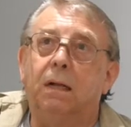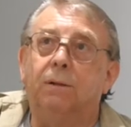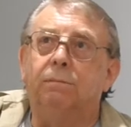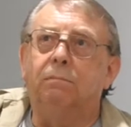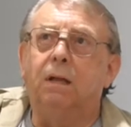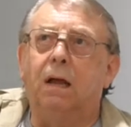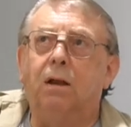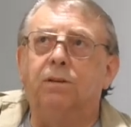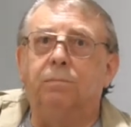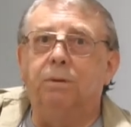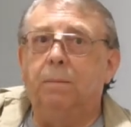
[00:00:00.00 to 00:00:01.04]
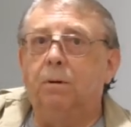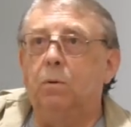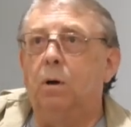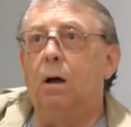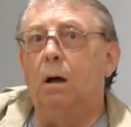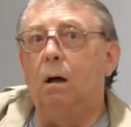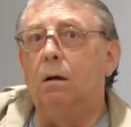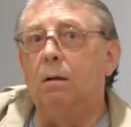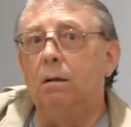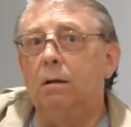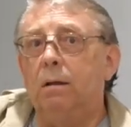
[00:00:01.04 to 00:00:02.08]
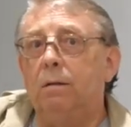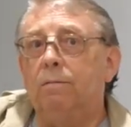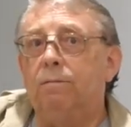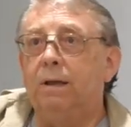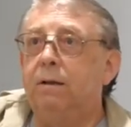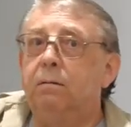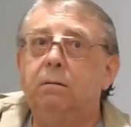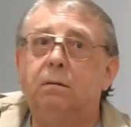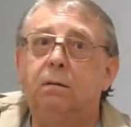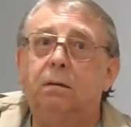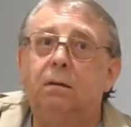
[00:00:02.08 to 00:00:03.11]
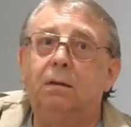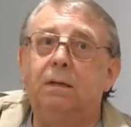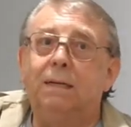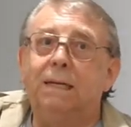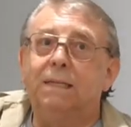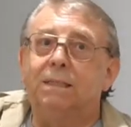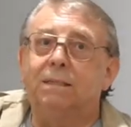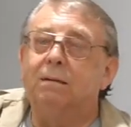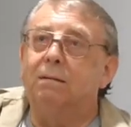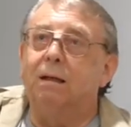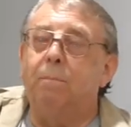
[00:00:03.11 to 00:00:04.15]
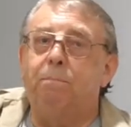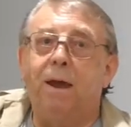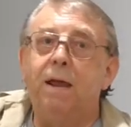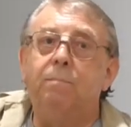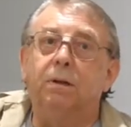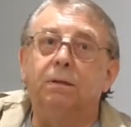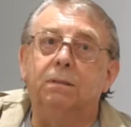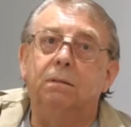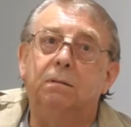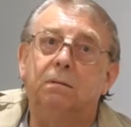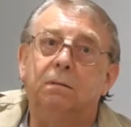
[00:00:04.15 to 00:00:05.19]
and a lot of people who are feel it's a payment